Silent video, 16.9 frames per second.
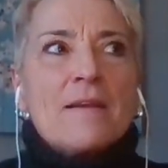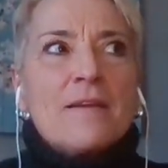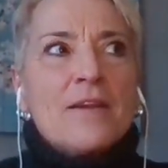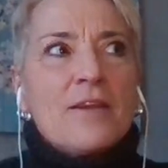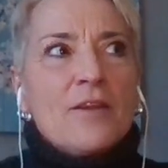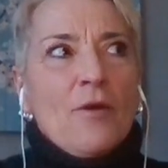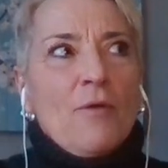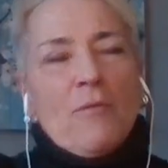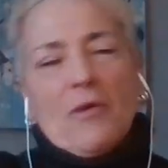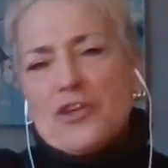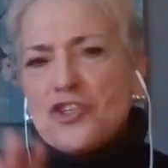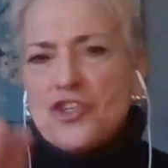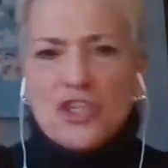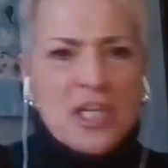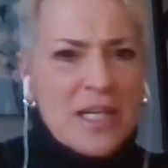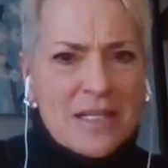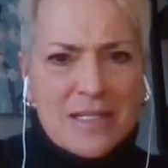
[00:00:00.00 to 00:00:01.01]
you know
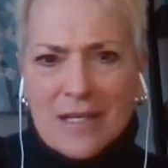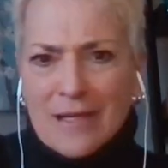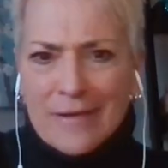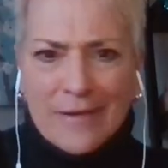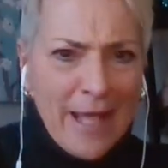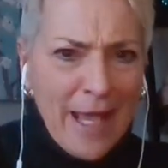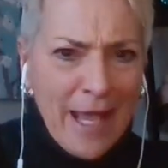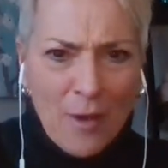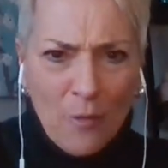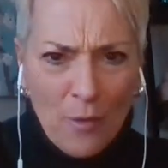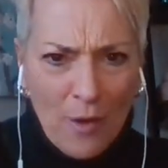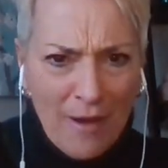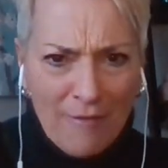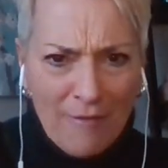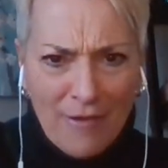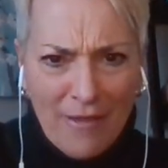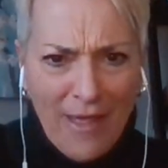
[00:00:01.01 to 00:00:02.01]
cheat day,
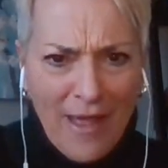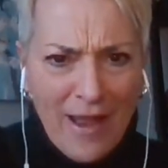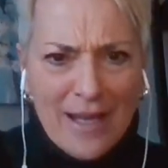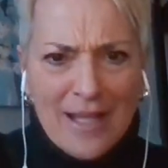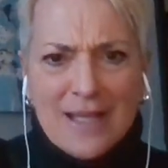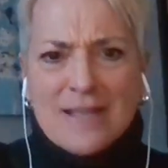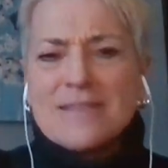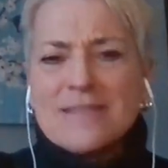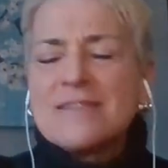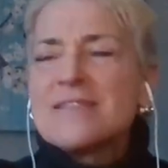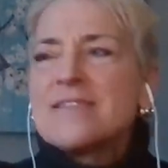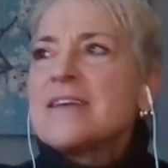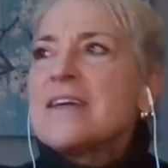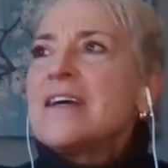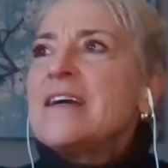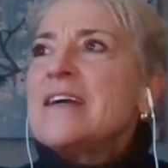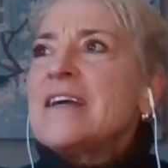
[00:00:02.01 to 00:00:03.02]
whatever that is,
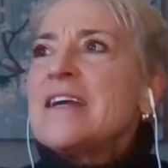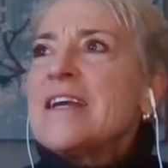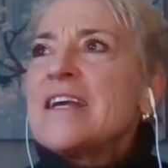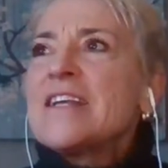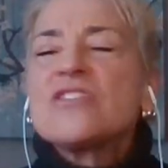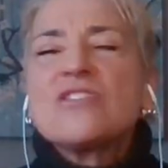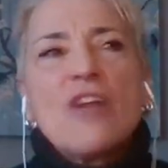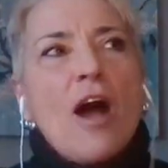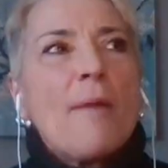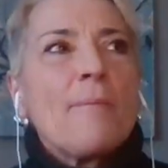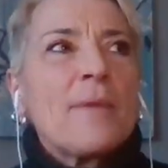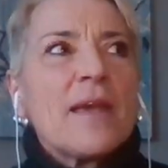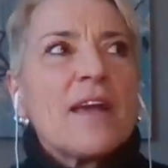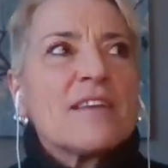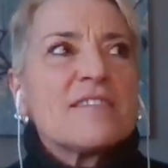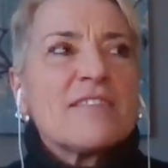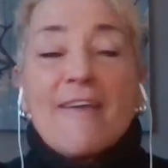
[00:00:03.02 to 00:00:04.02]
it's not
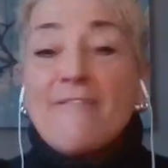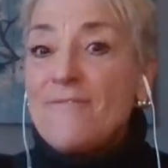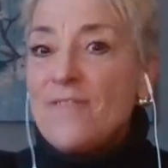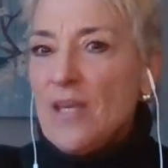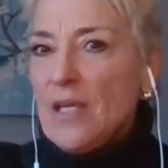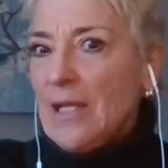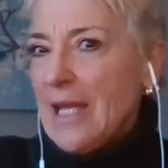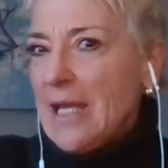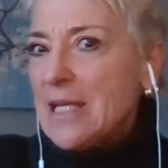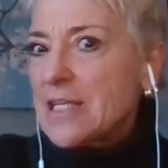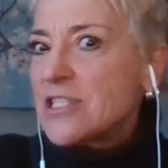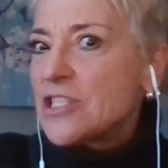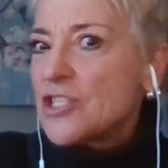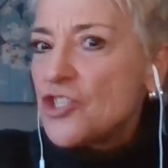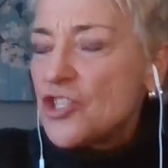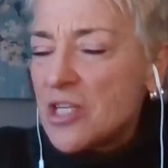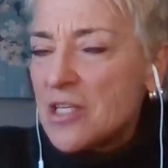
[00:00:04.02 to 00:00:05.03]
because I feel like it's
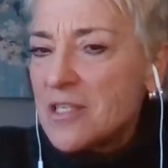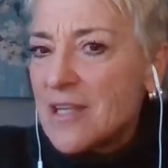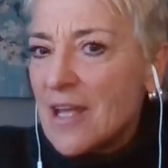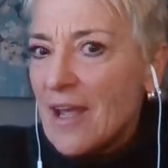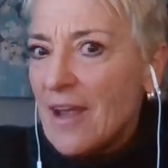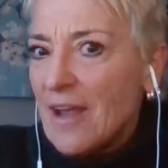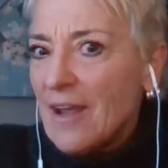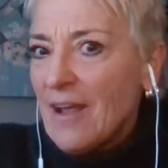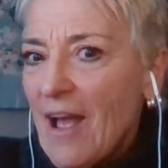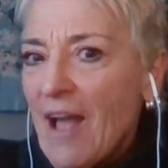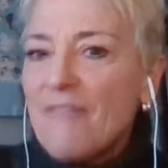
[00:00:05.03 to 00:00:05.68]
a cheat day.